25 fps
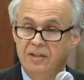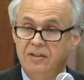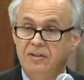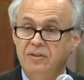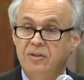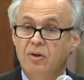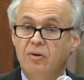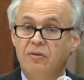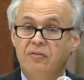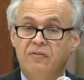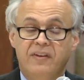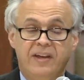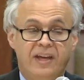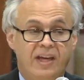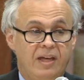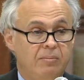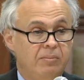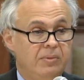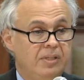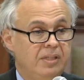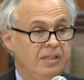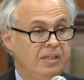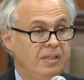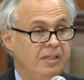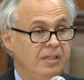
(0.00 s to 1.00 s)
No
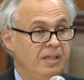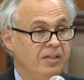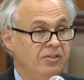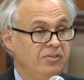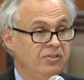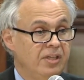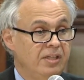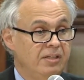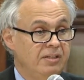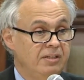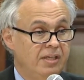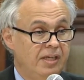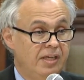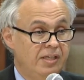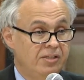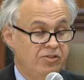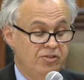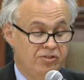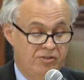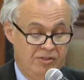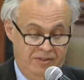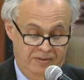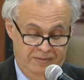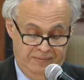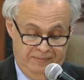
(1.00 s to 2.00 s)
family is
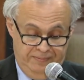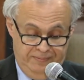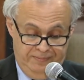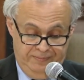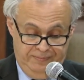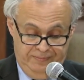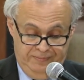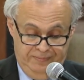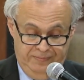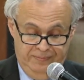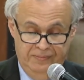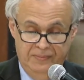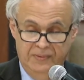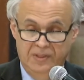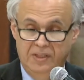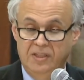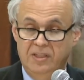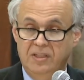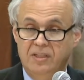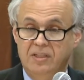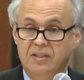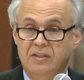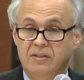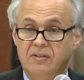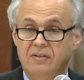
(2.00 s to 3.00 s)
untouched.
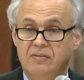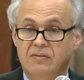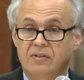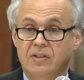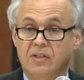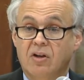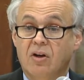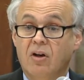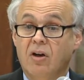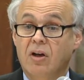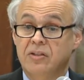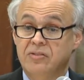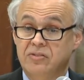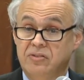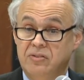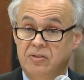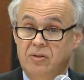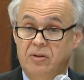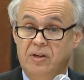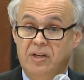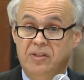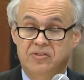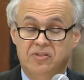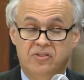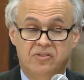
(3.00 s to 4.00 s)
The cost
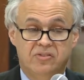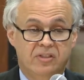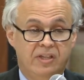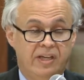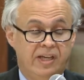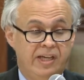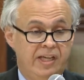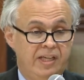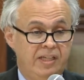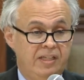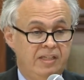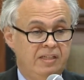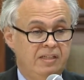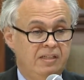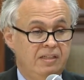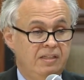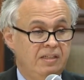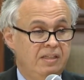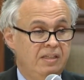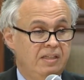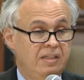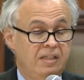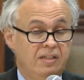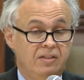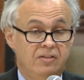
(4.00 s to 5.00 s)
to our society
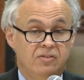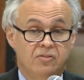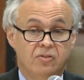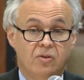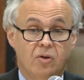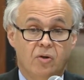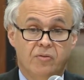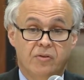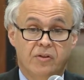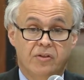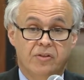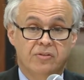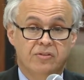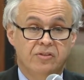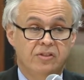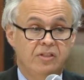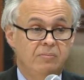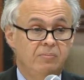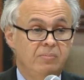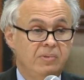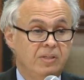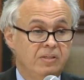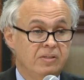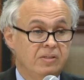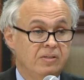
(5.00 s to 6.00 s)
is over
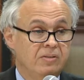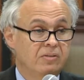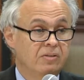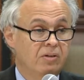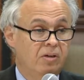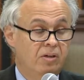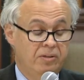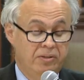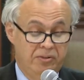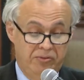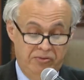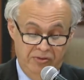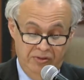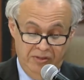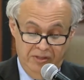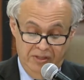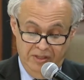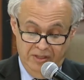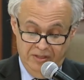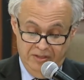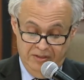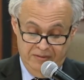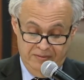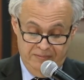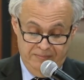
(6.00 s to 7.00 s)
$30 billion a
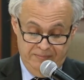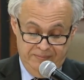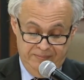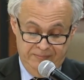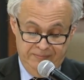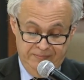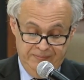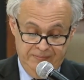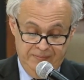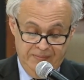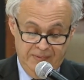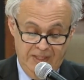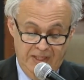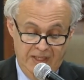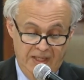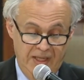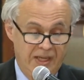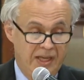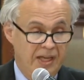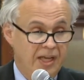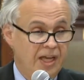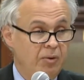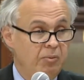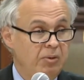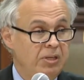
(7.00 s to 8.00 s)
year
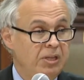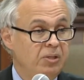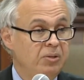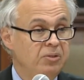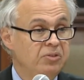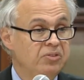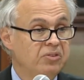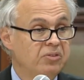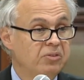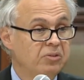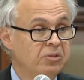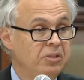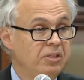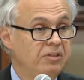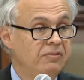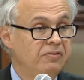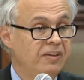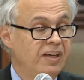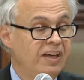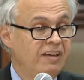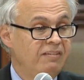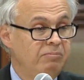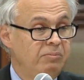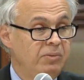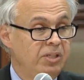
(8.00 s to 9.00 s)
and we lose
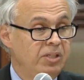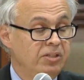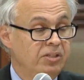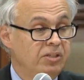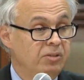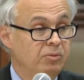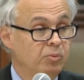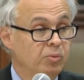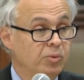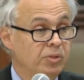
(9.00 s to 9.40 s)
35 million